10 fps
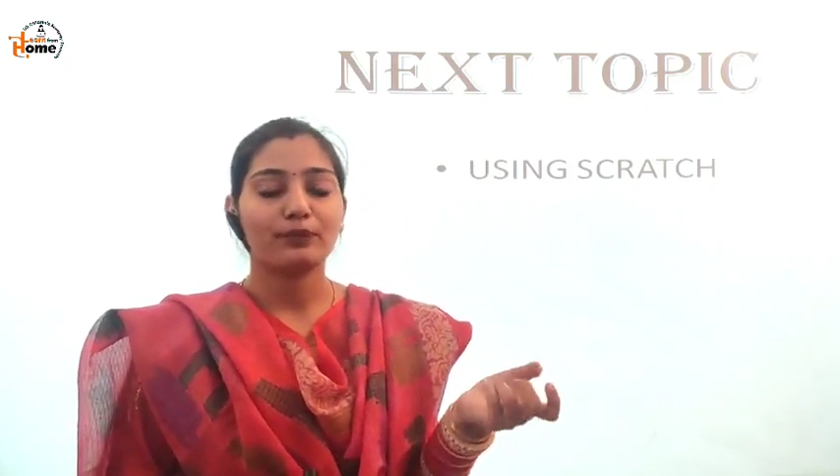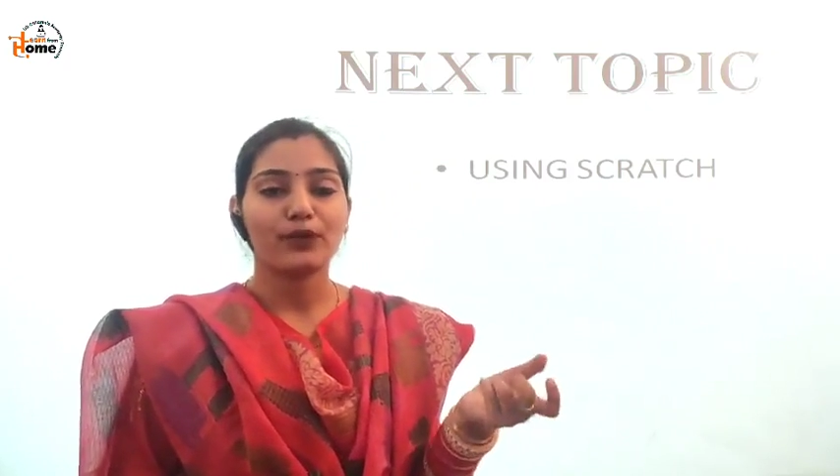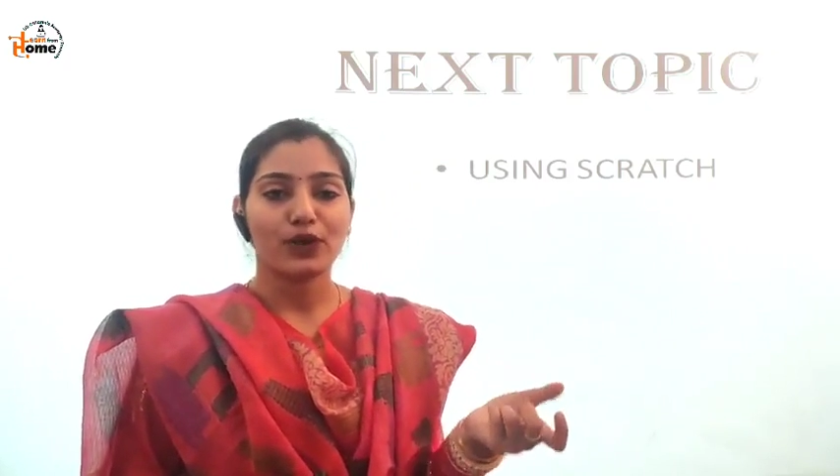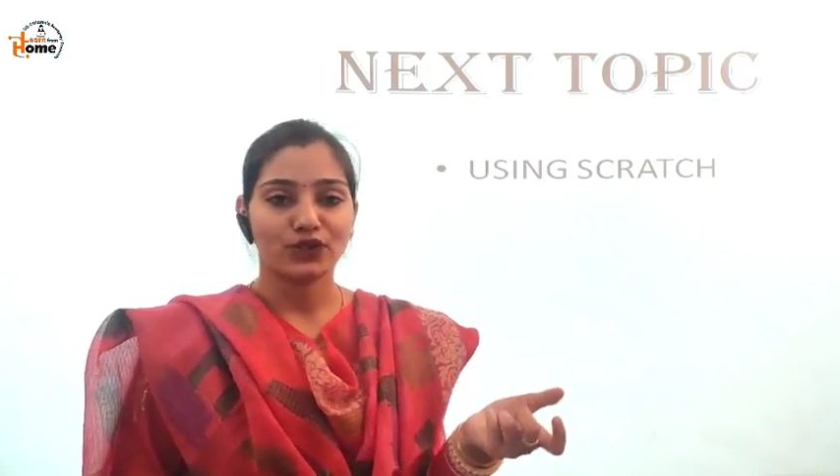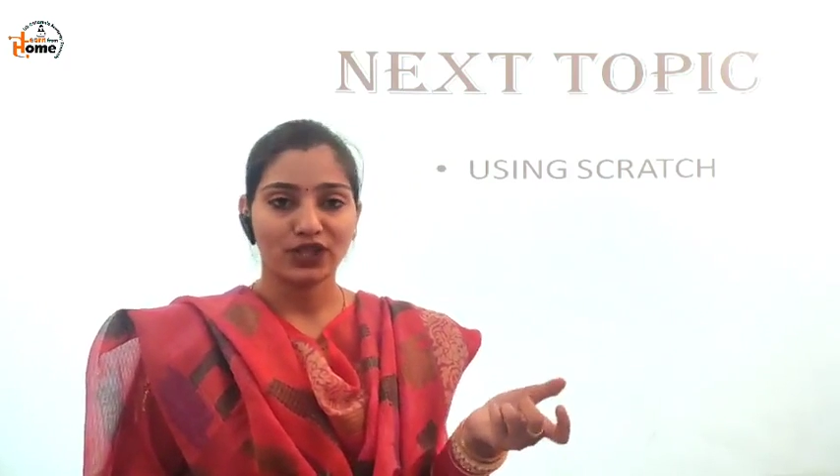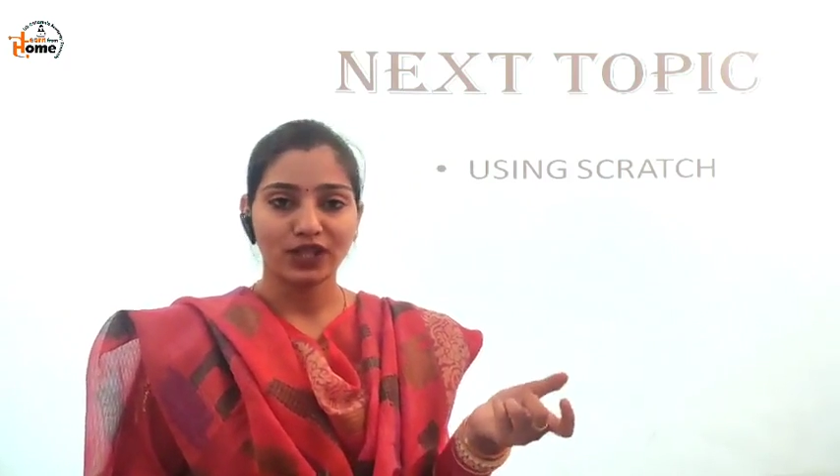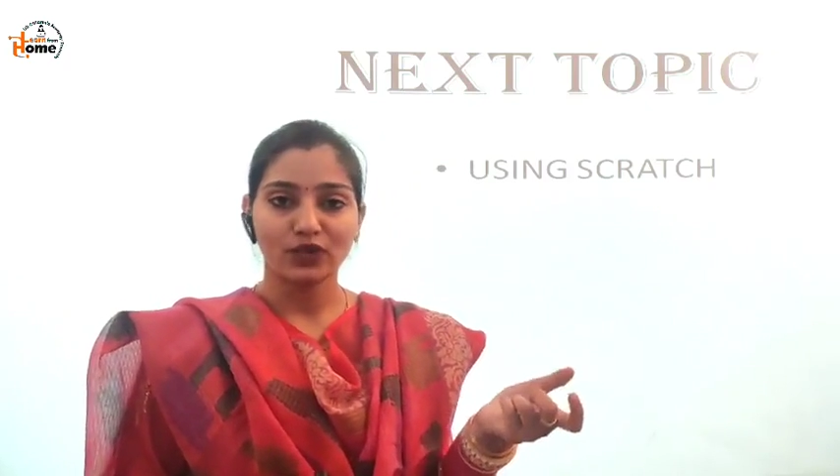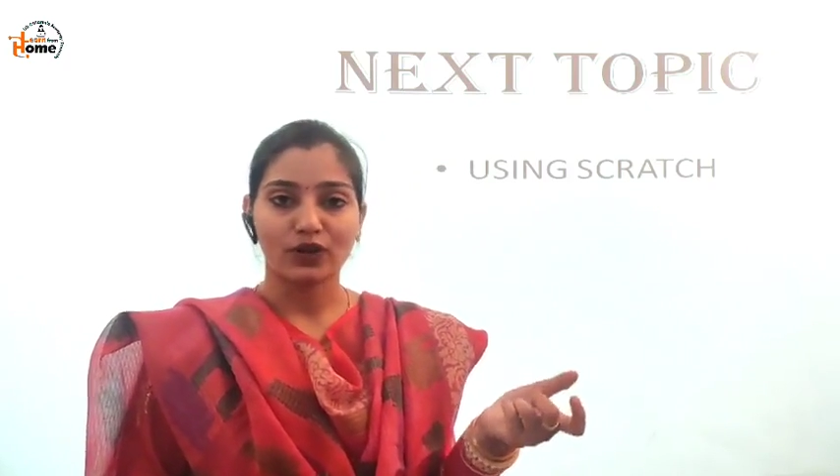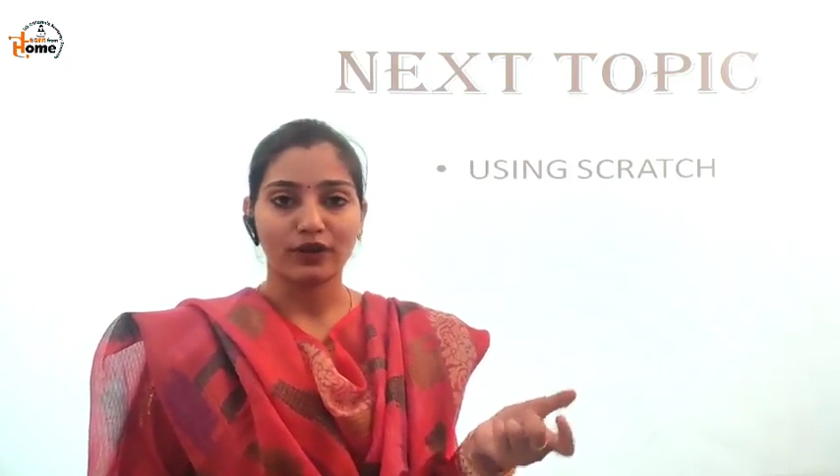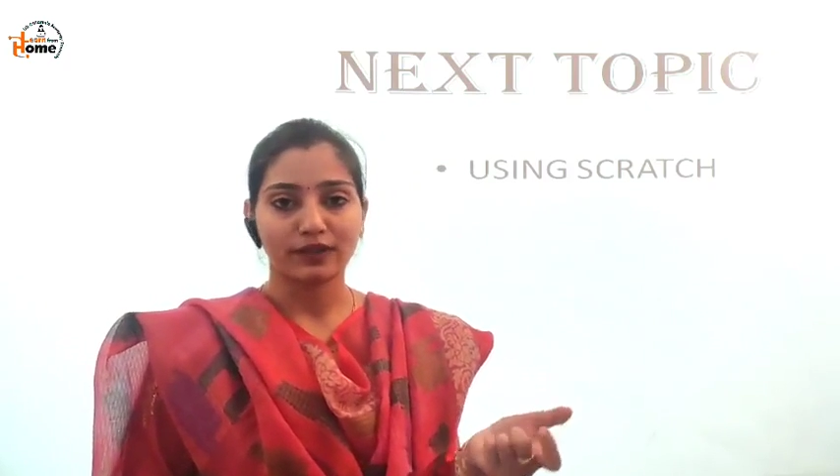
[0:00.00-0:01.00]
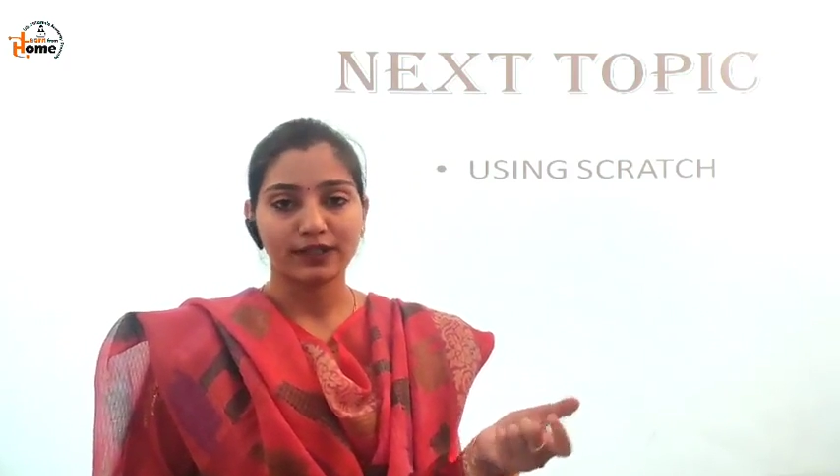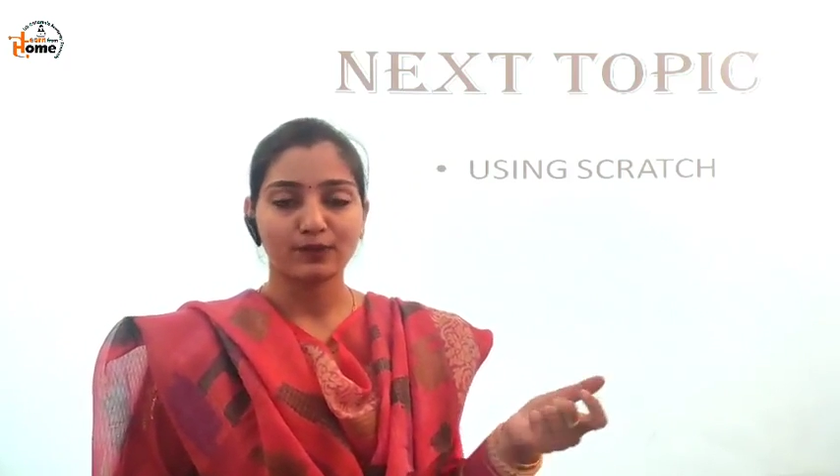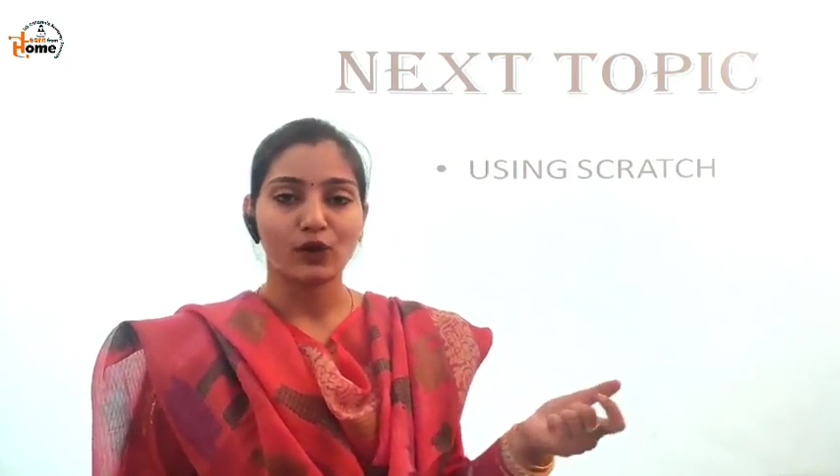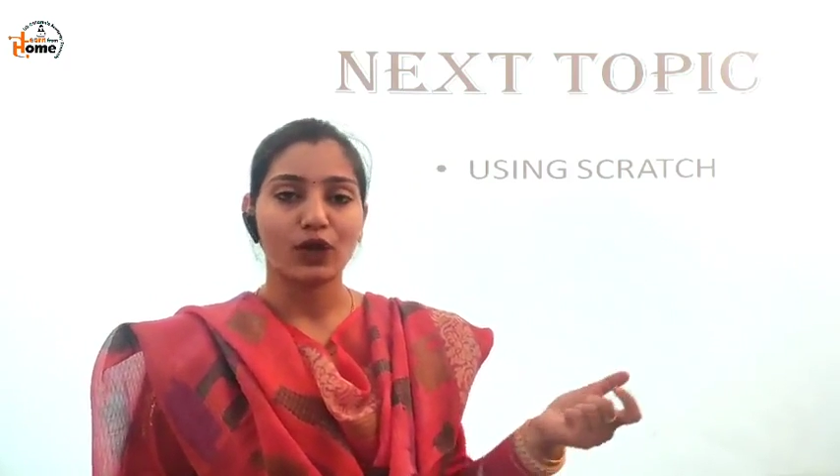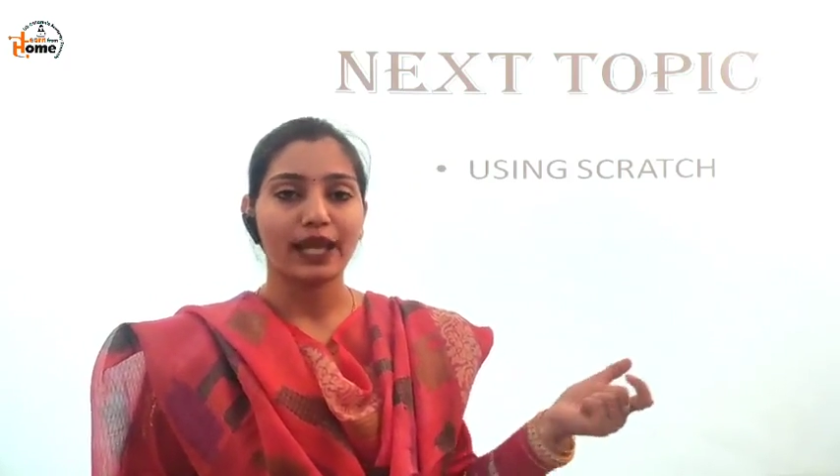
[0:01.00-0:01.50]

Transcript: project or a small